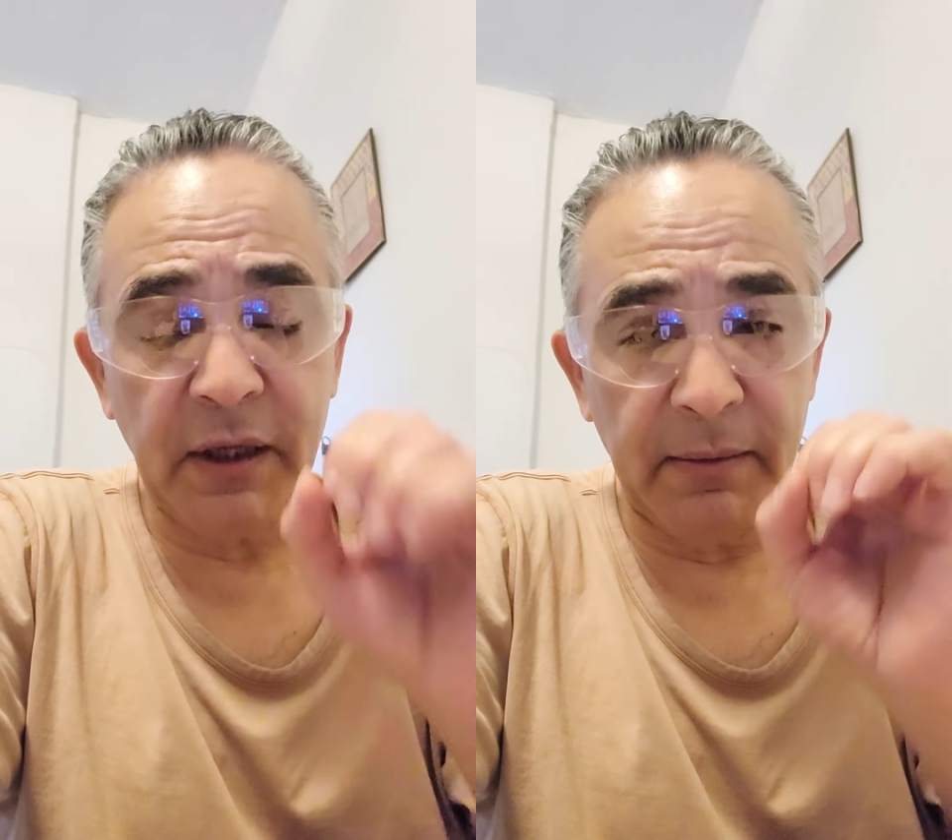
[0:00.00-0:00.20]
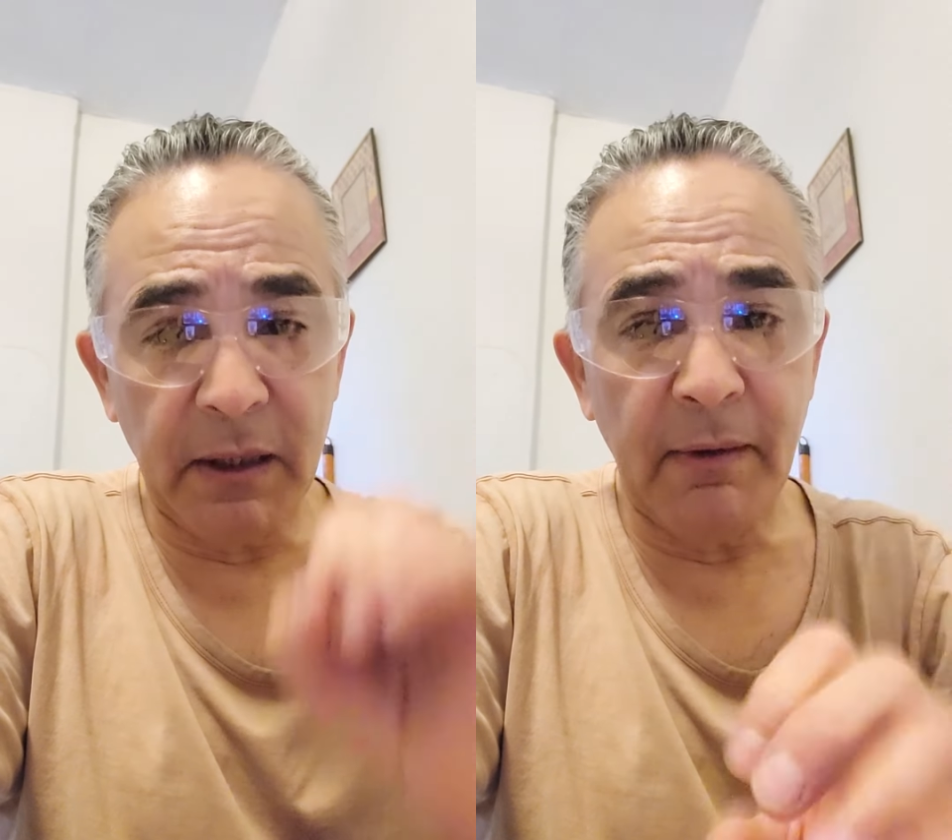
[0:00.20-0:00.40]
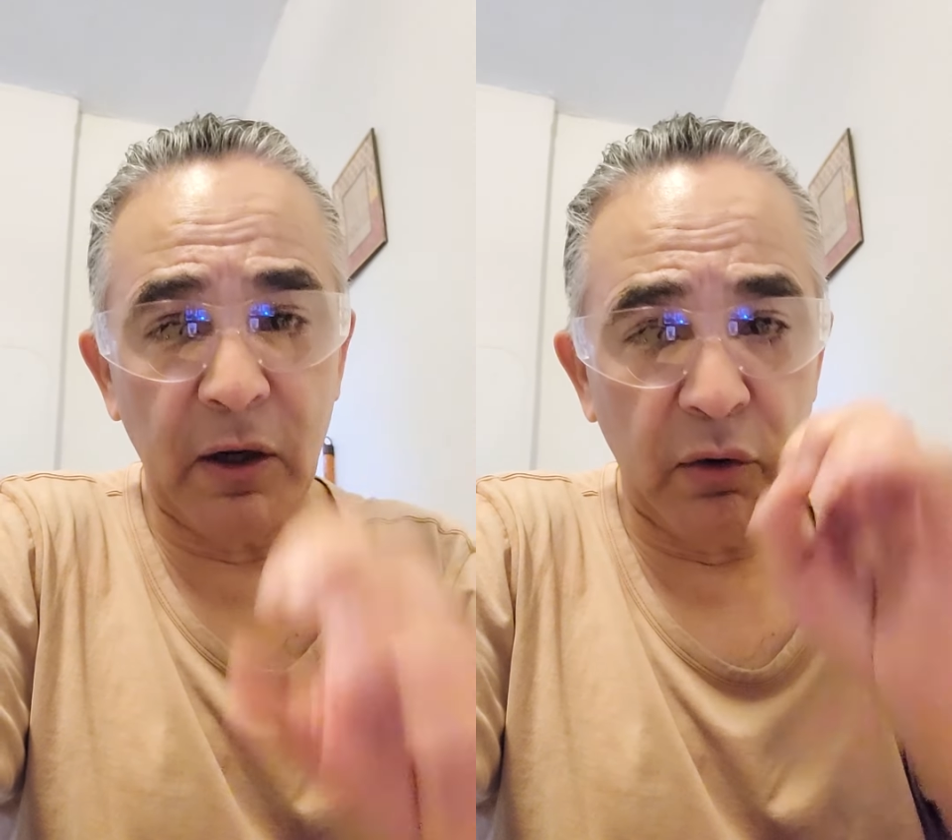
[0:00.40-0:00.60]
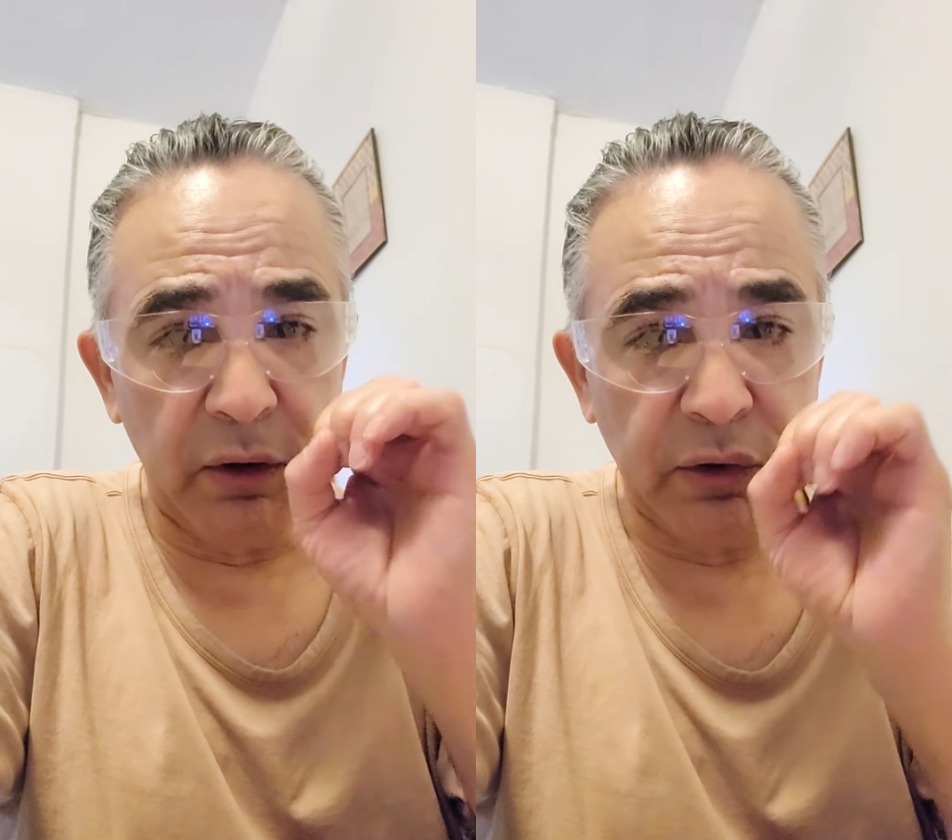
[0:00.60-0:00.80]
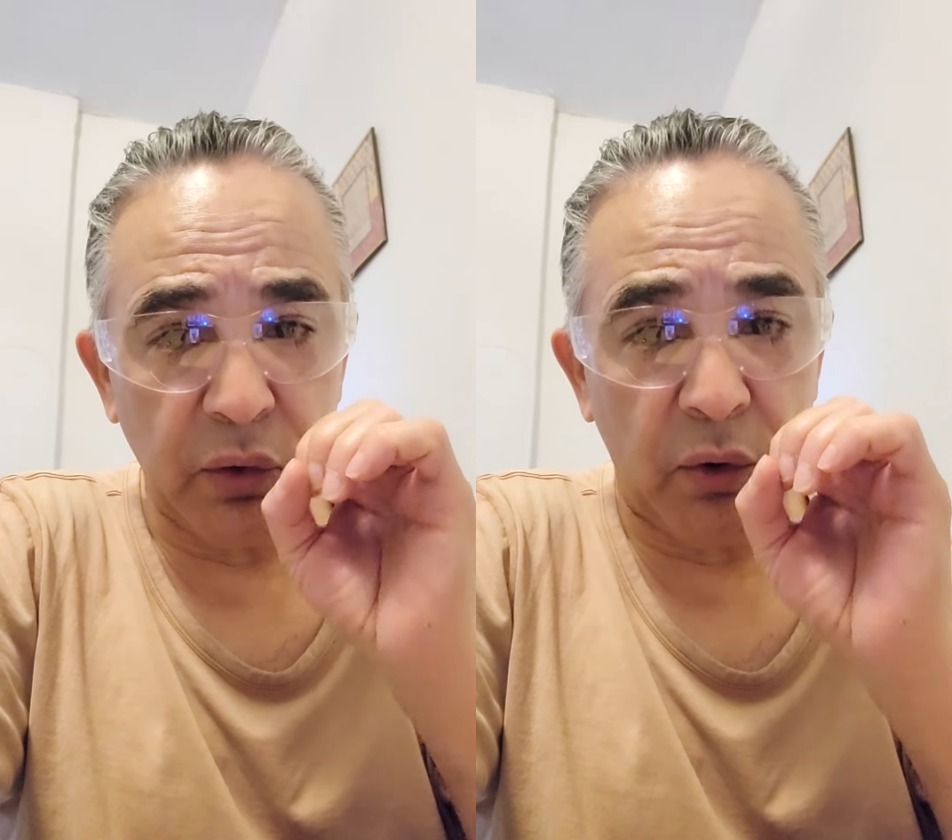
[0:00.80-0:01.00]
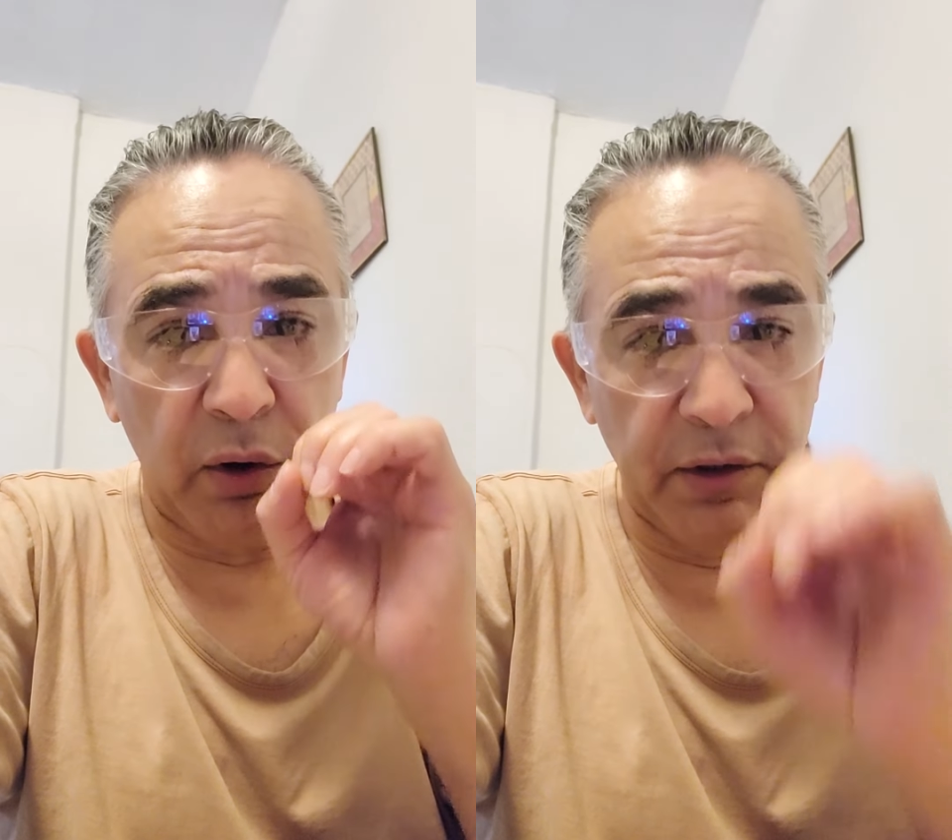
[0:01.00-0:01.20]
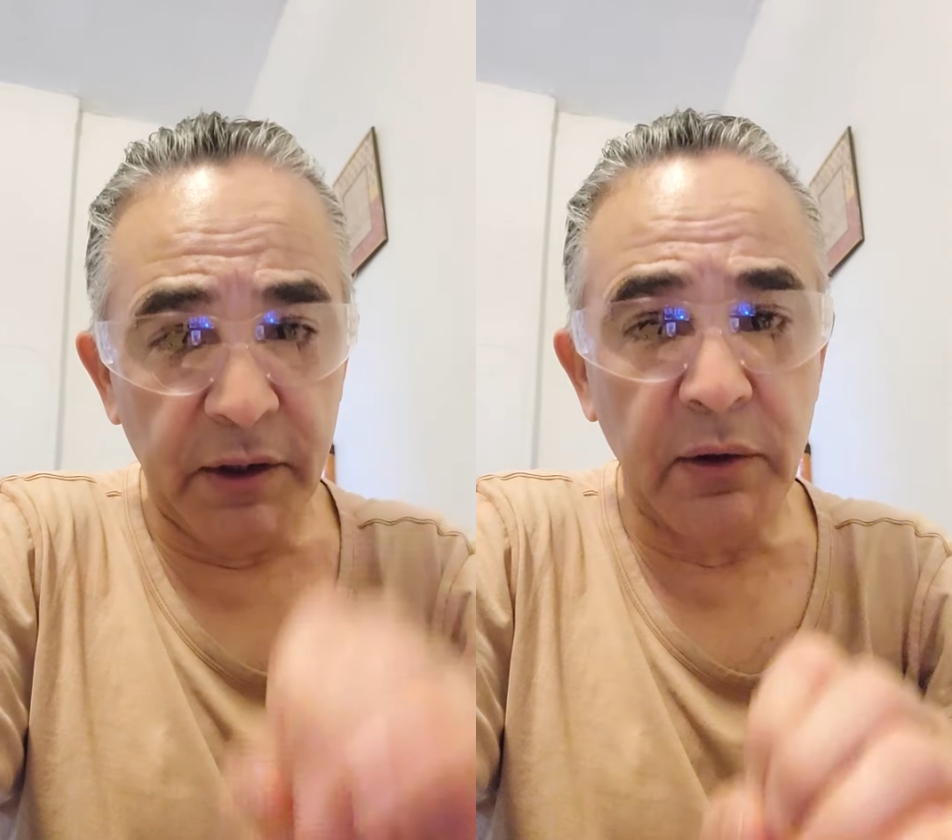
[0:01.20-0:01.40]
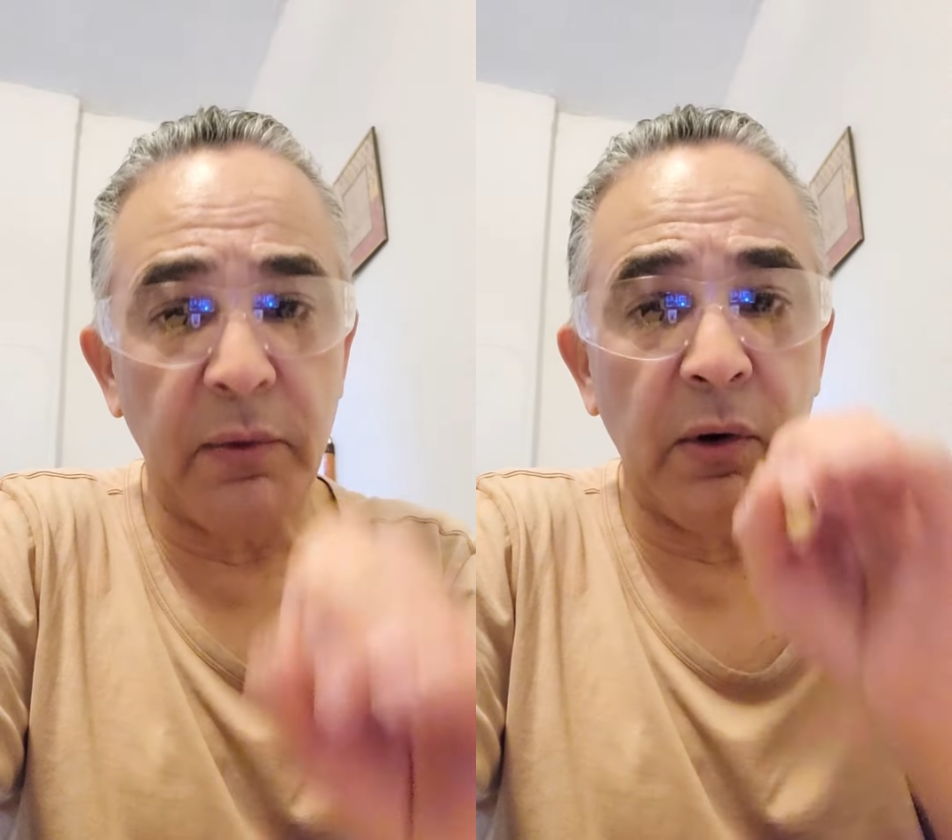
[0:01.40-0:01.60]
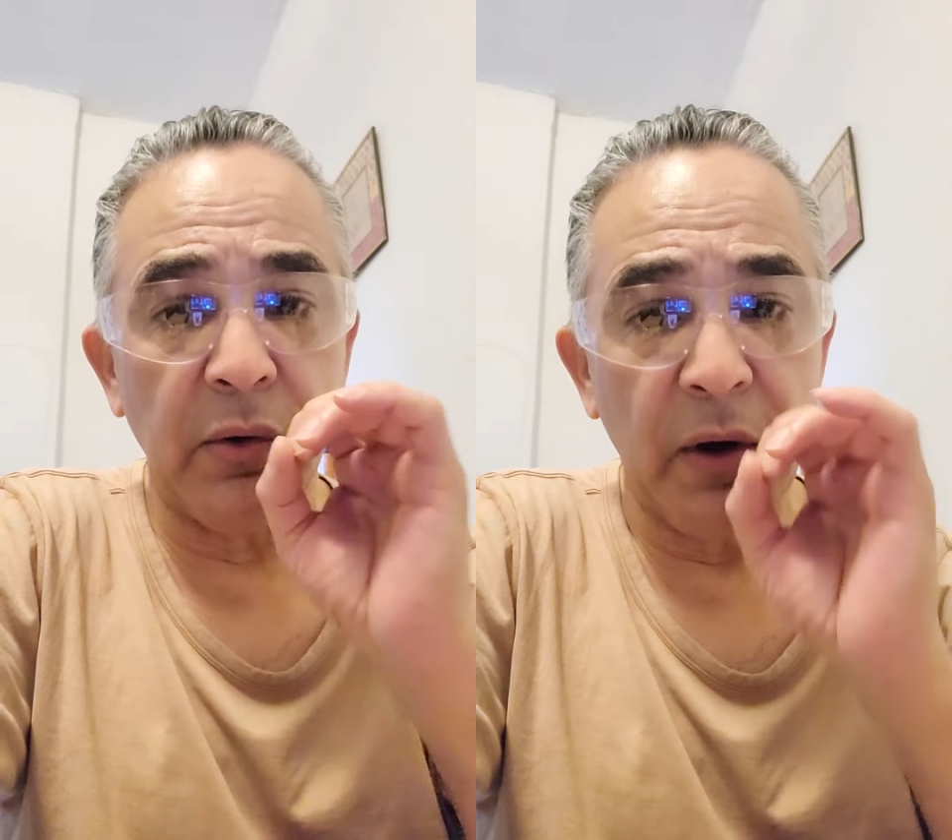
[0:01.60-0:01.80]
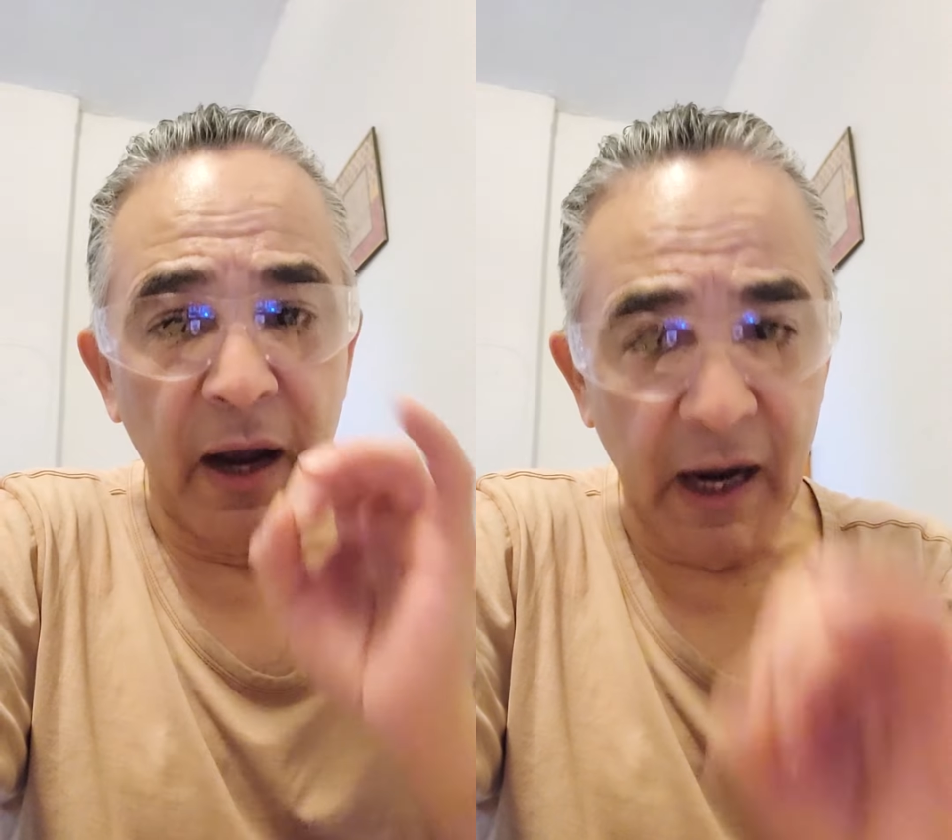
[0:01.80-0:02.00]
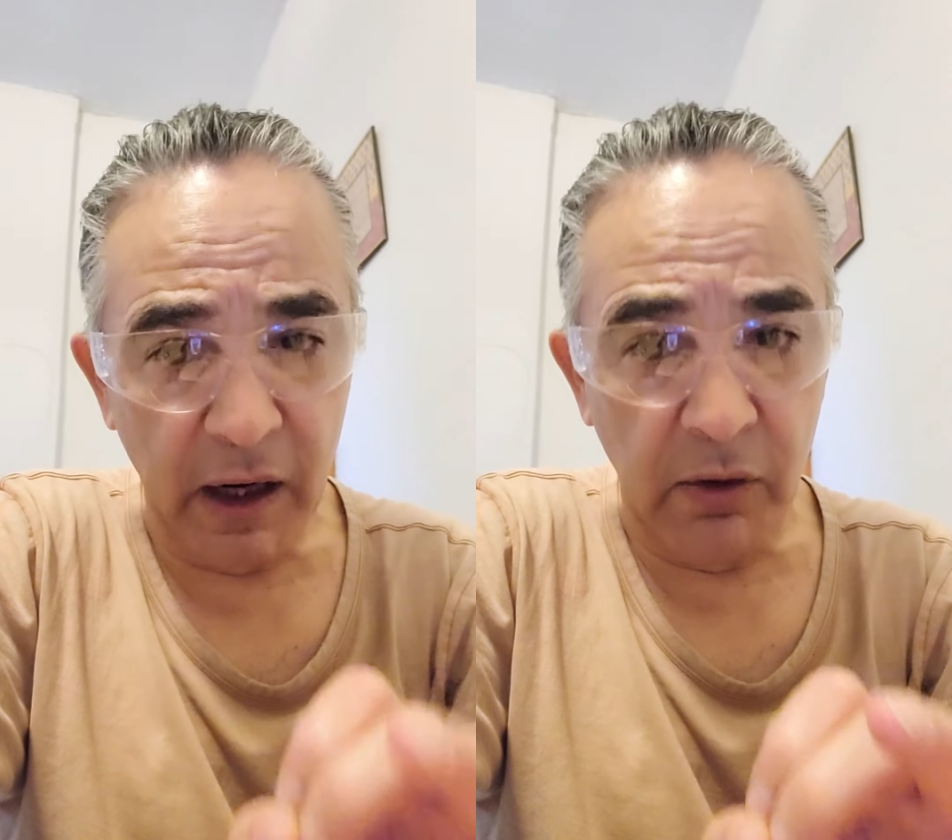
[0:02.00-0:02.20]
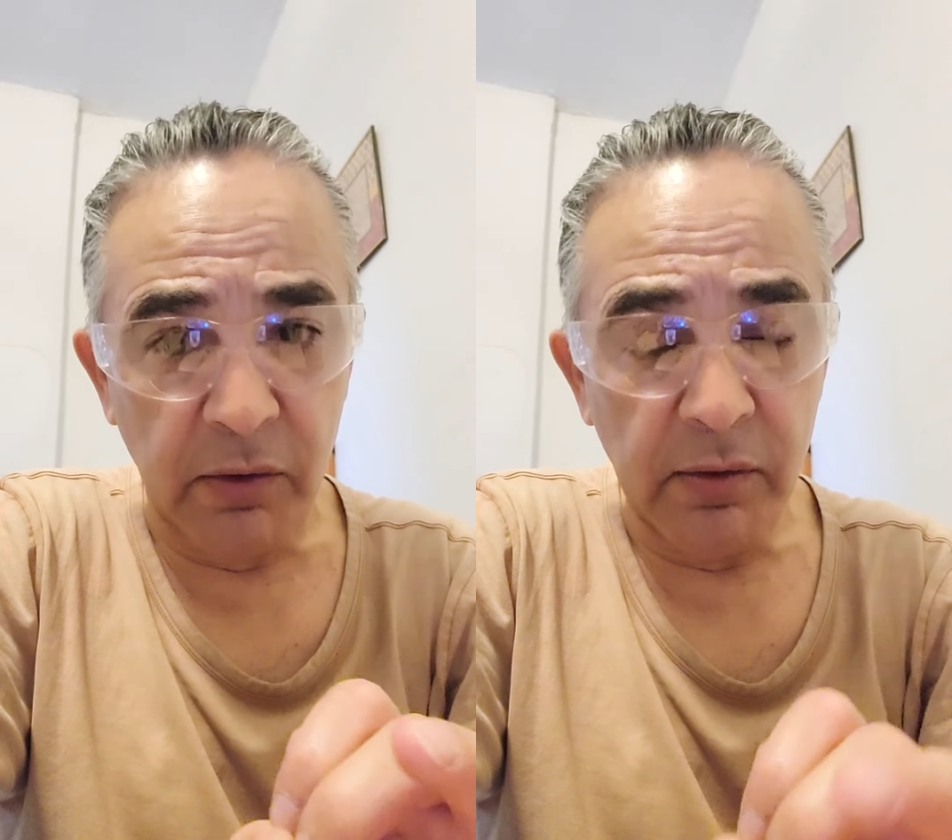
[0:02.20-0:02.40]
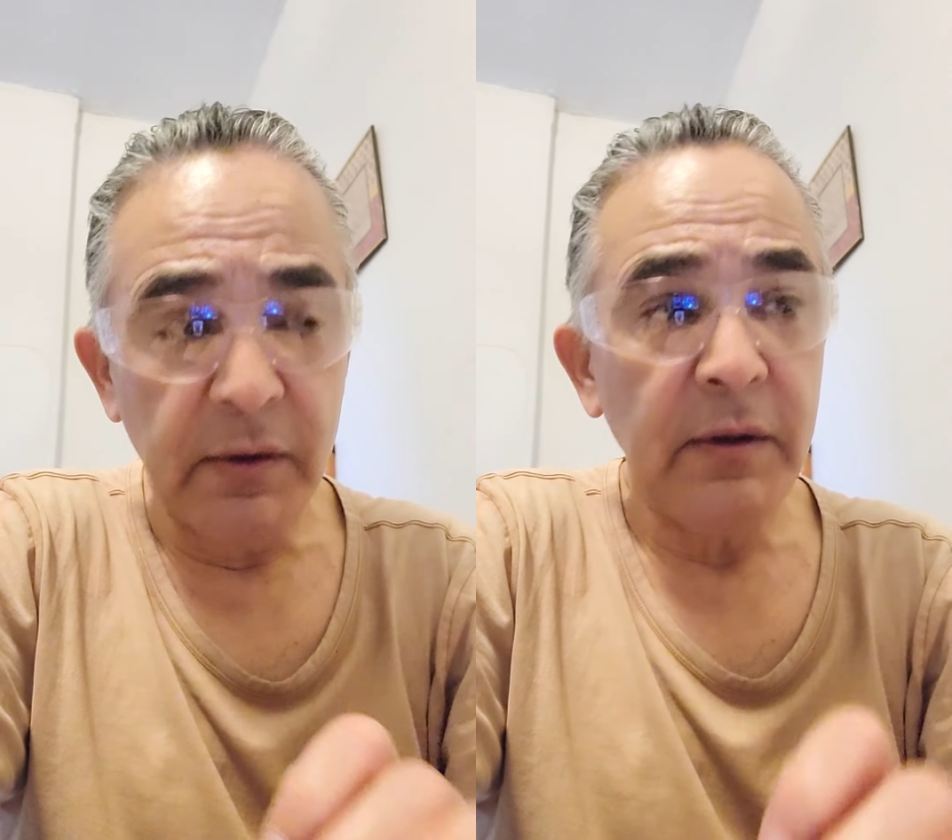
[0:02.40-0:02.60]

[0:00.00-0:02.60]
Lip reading: some of them are going through a literal hell,